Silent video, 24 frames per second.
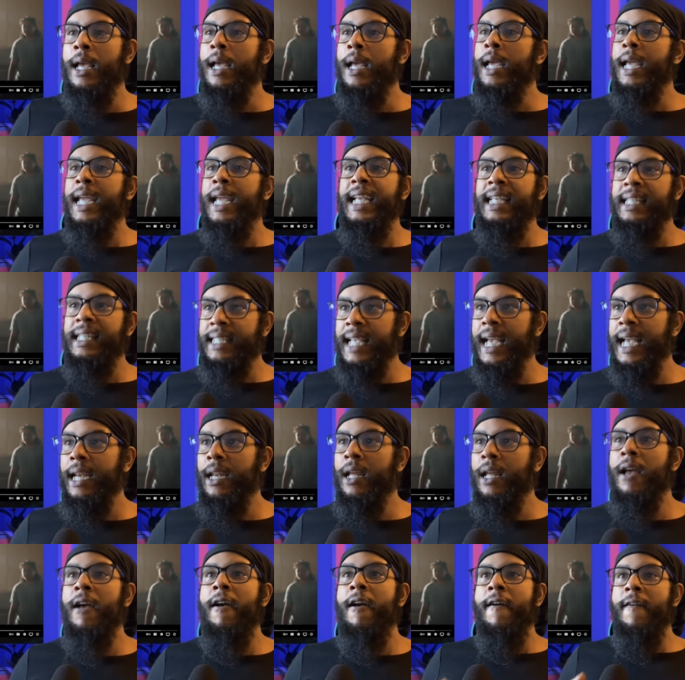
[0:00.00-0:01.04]
He said,
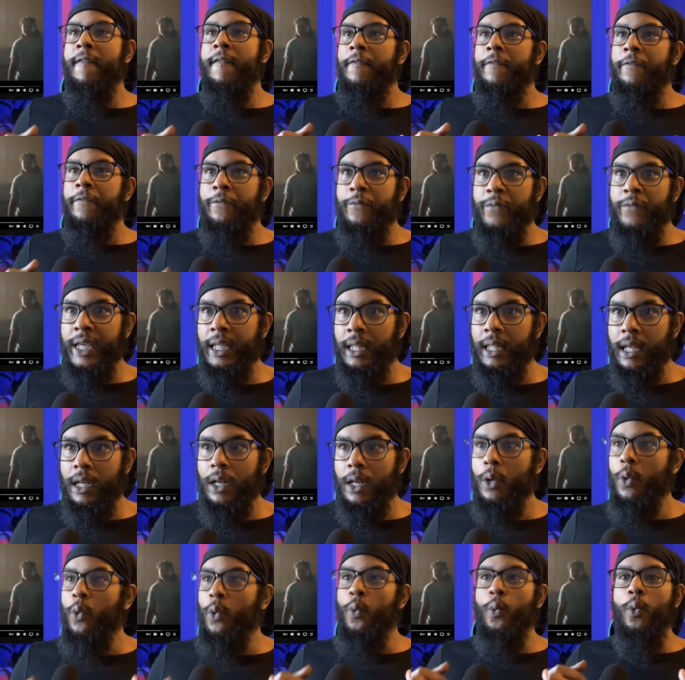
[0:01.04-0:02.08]
Feel it,
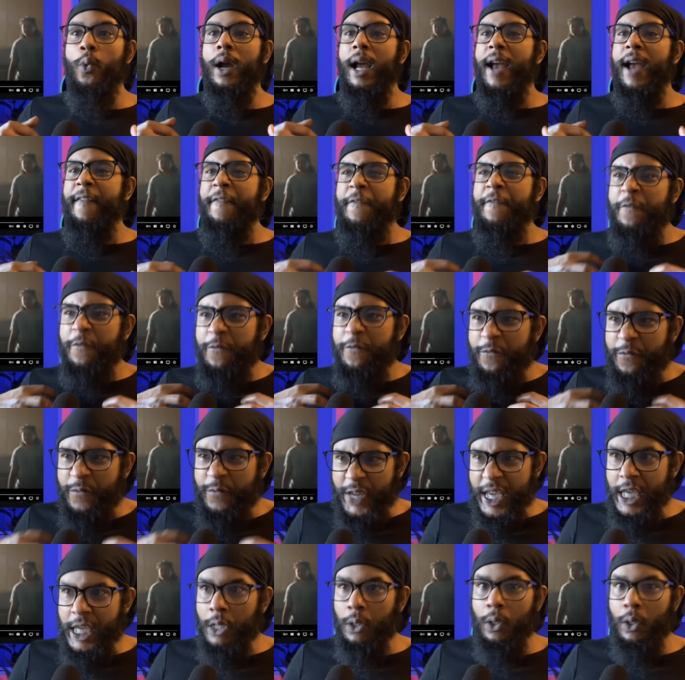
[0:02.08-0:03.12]

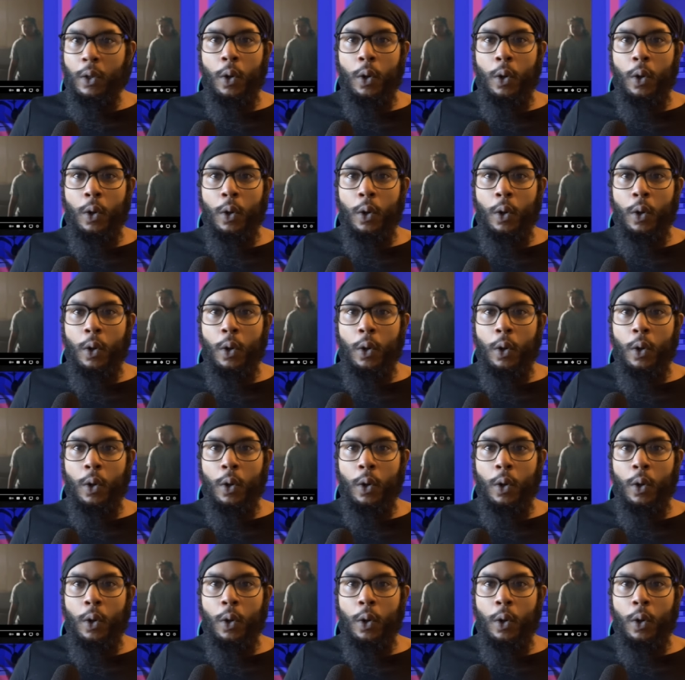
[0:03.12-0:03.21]
feel